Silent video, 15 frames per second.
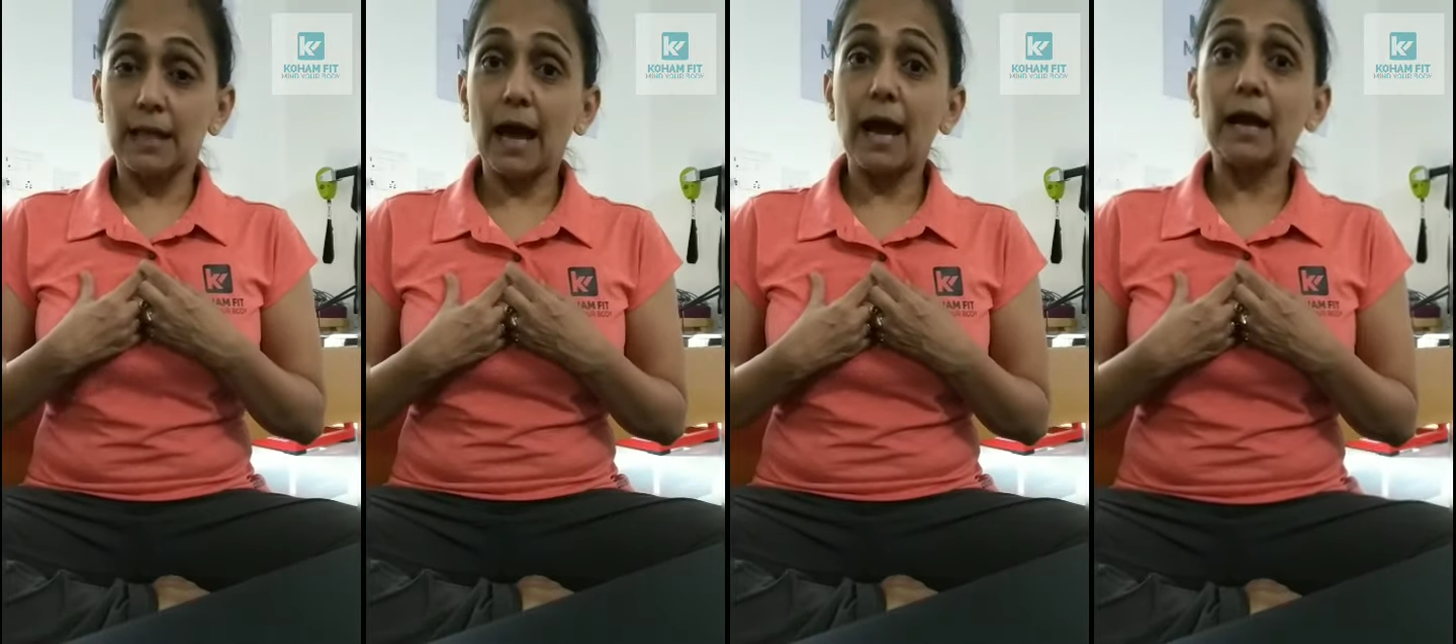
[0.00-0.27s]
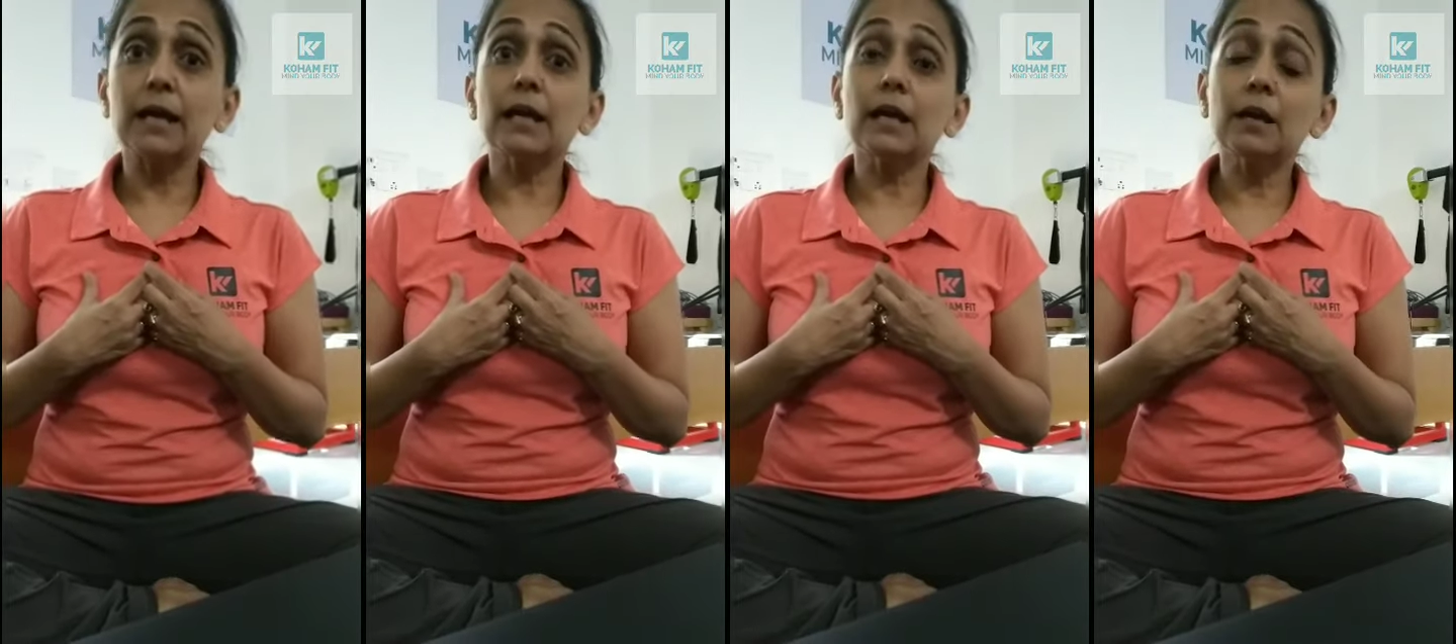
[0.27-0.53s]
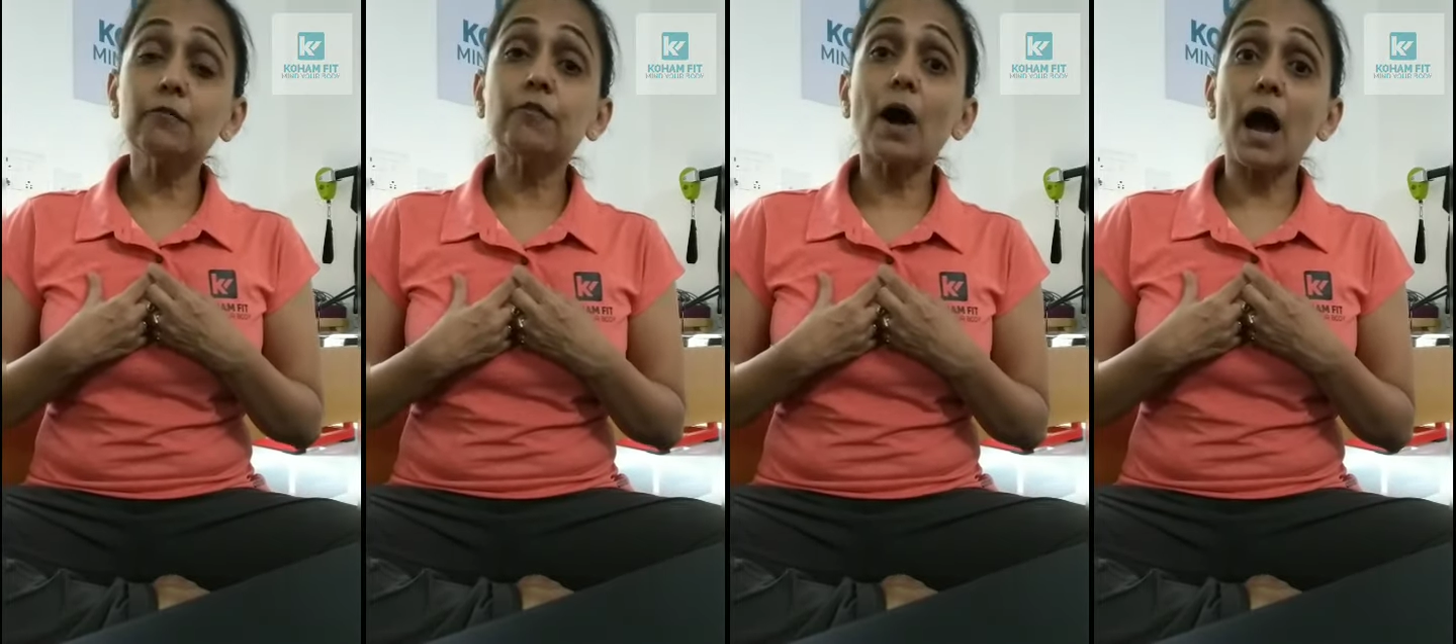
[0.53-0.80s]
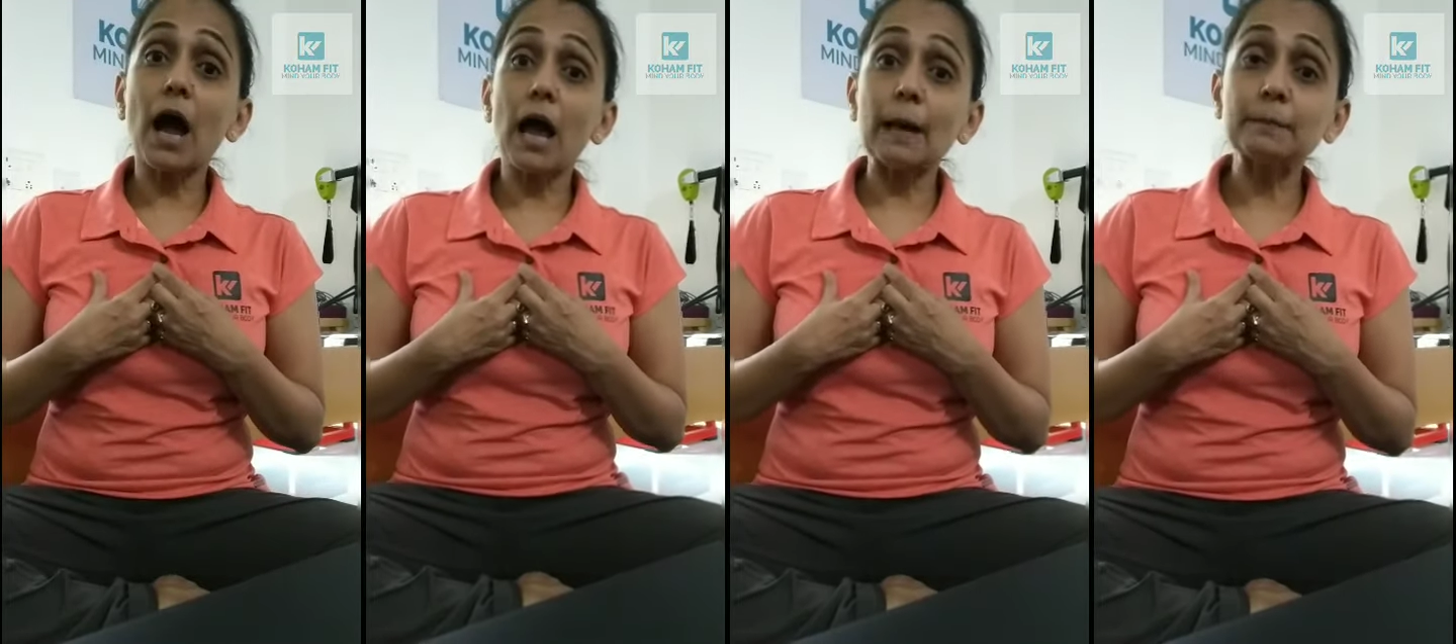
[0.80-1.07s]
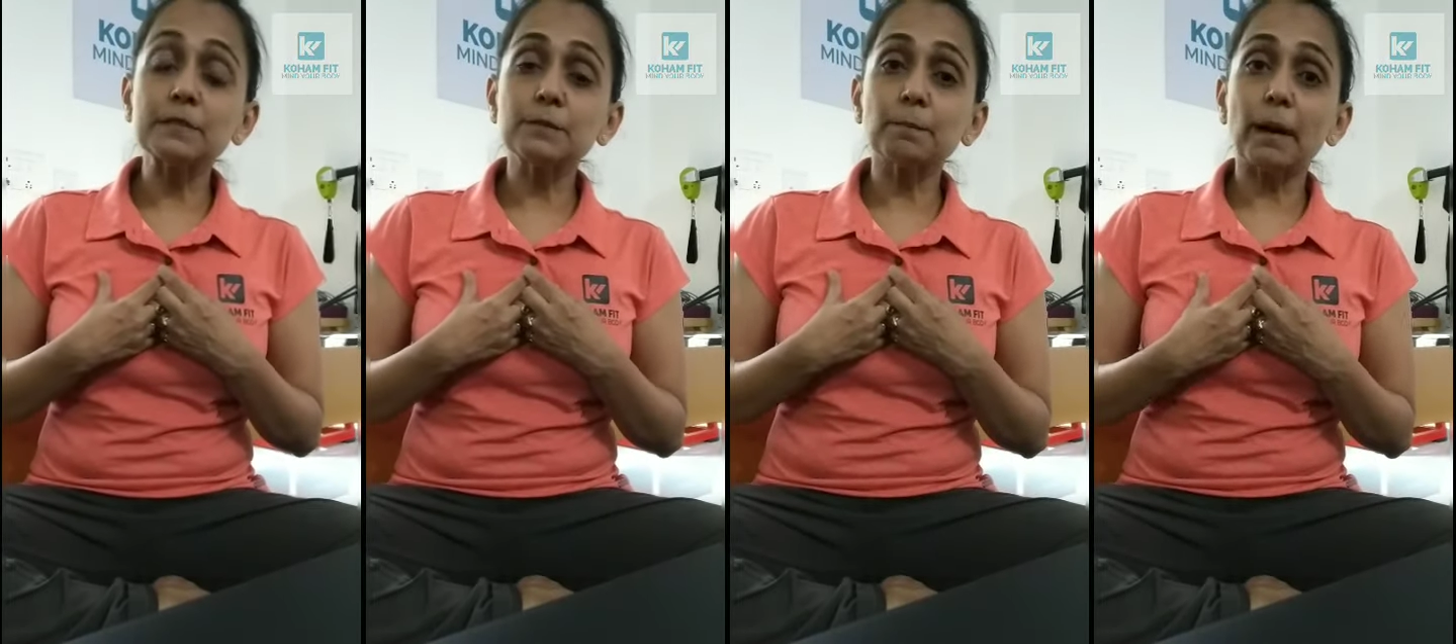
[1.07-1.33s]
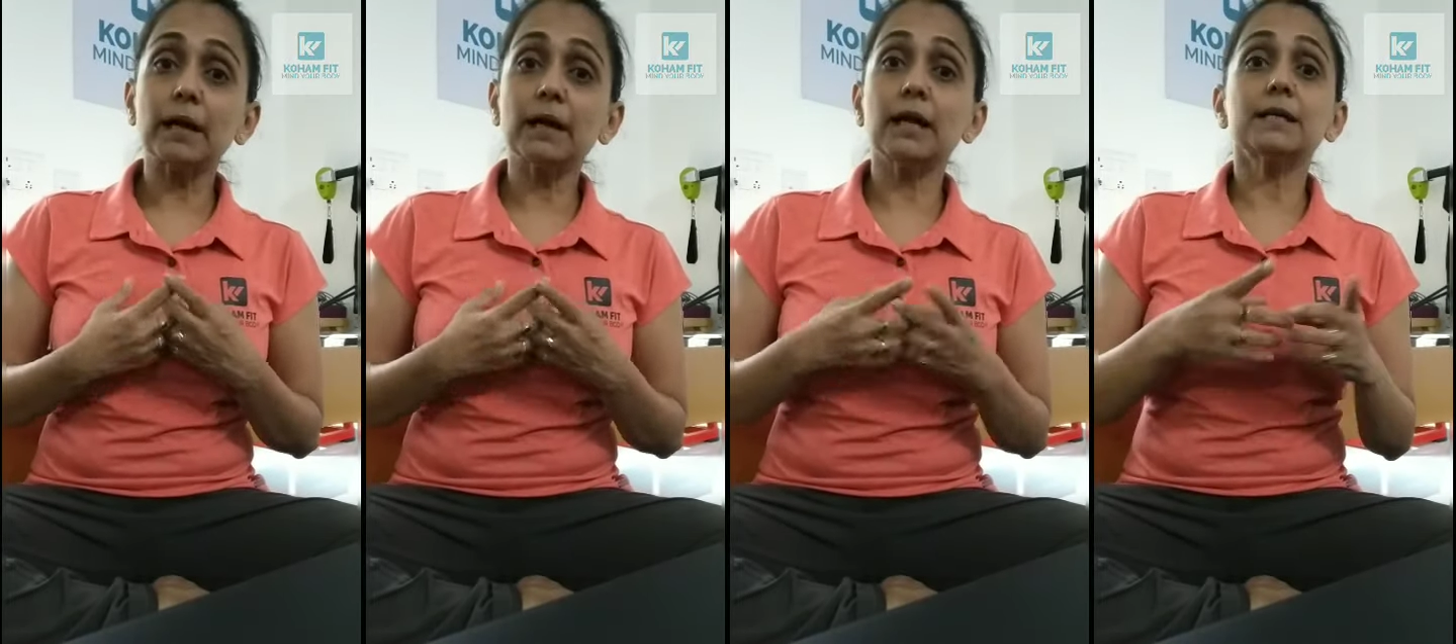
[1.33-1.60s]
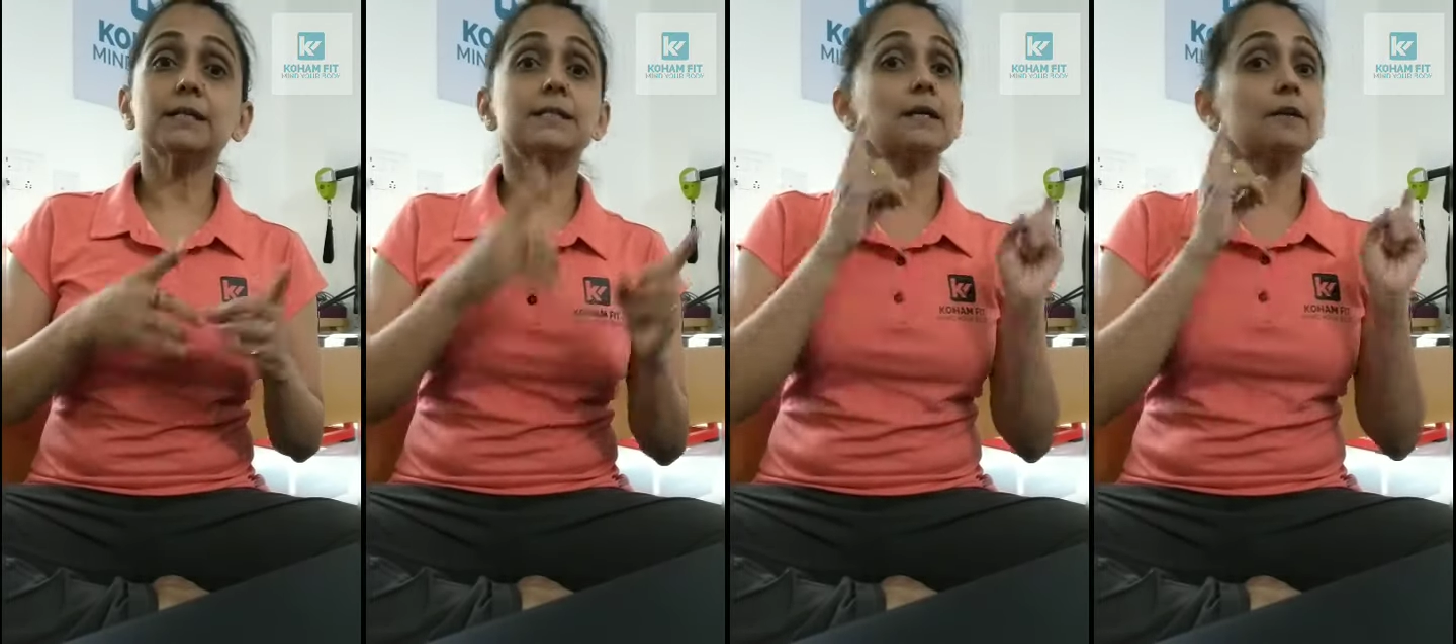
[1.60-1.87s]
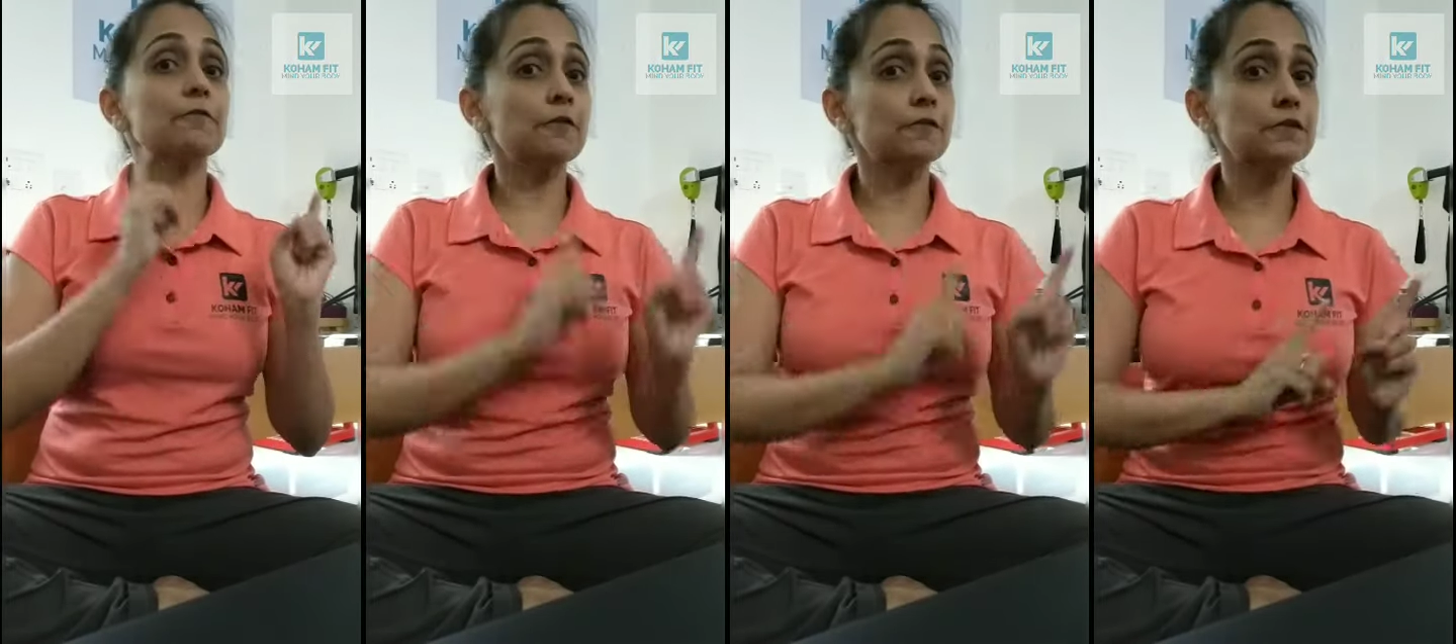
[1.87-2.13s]
that if I am spending
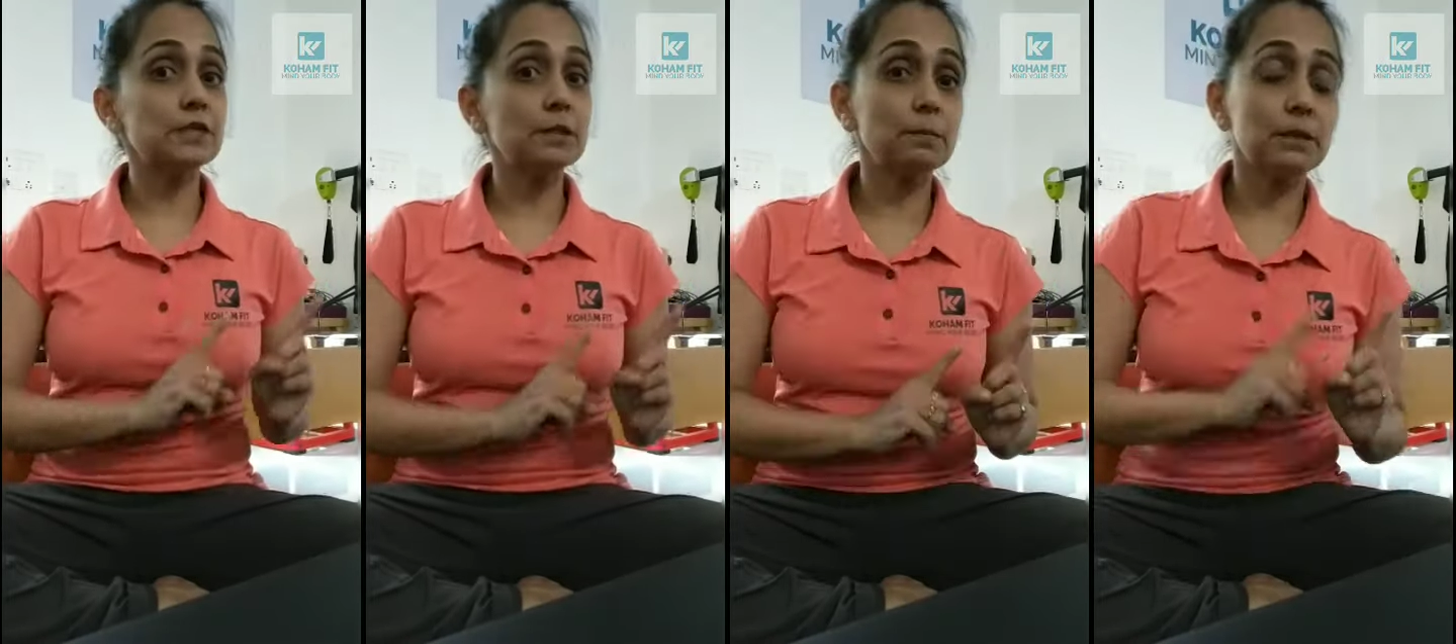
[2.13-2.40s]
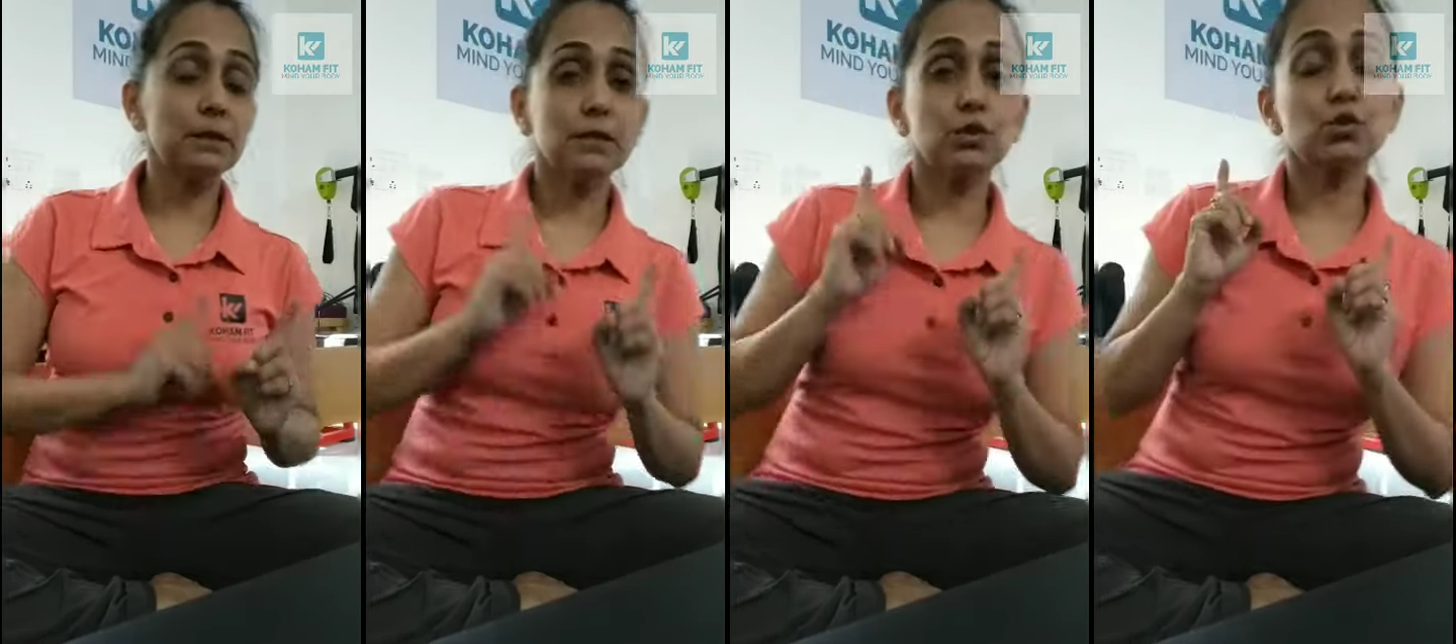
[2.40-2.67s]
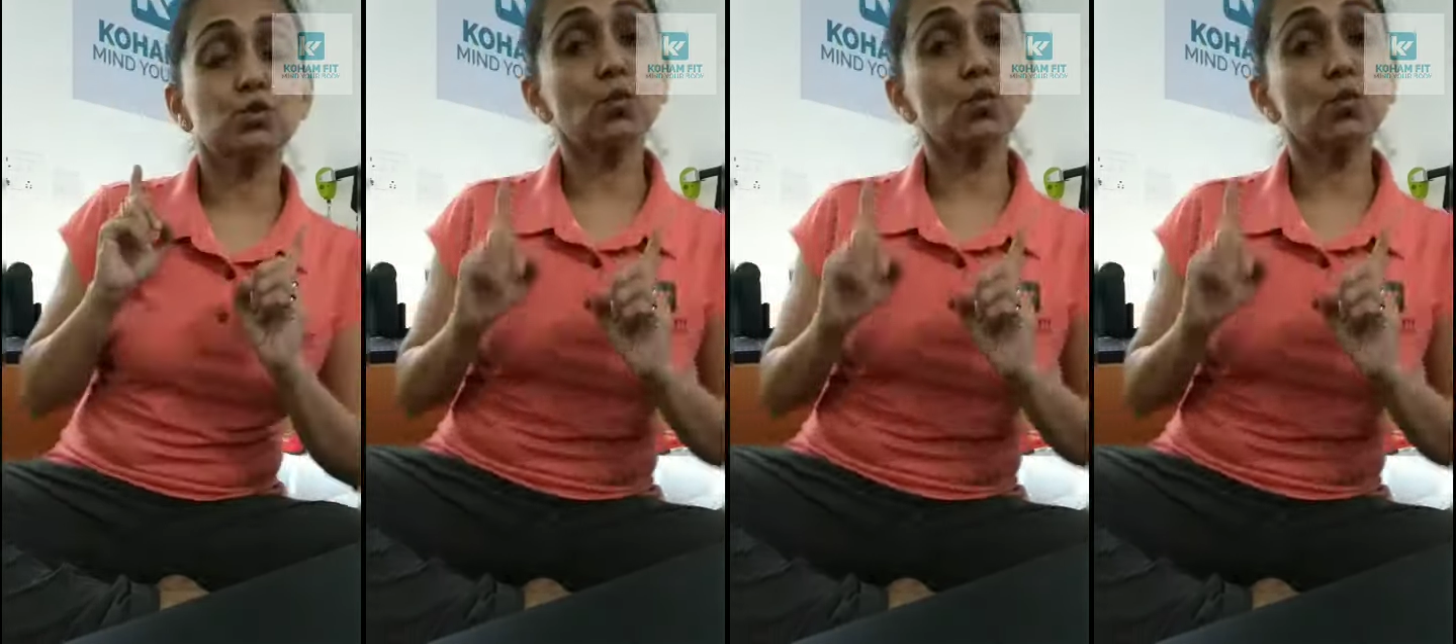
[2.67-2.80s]
say 50 minutes